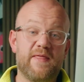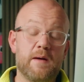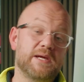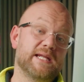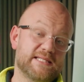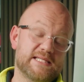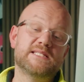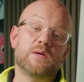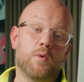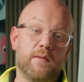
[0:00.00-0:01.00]
that be an
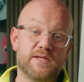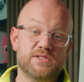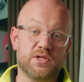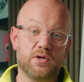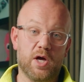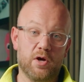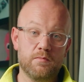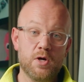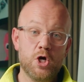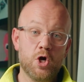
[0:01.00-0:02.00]
existing one that's at your
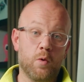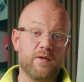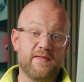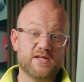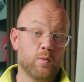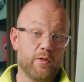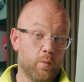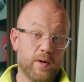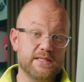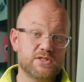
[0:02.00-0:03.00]
home or whether that's one that
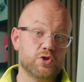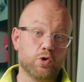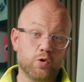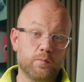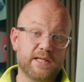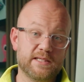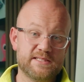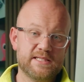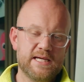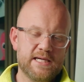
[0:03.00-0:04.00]
we install, because